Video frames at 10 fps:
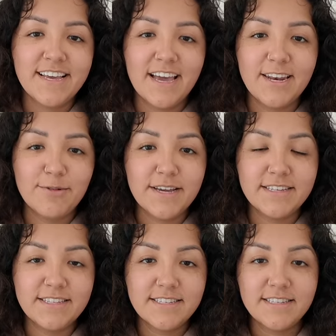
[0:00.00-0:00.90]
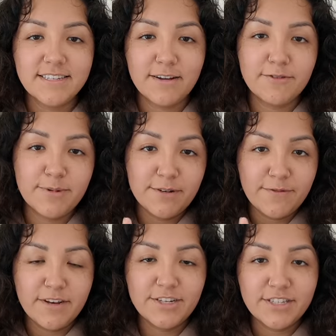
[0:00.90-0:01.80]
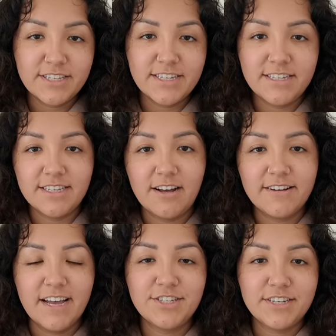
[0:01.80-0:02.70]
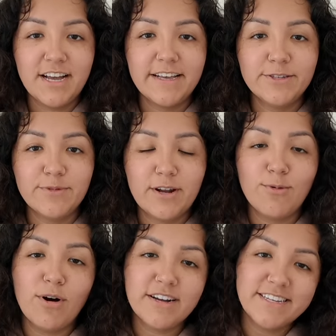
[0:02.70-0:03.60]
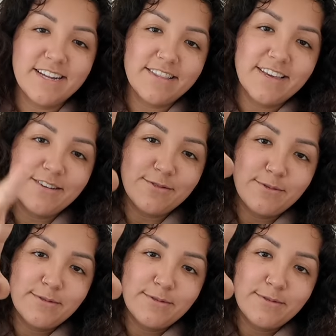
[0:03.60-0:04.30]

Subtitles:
Anyways, time for me to finish this. I'll catch you guys when I'm walking down the hill.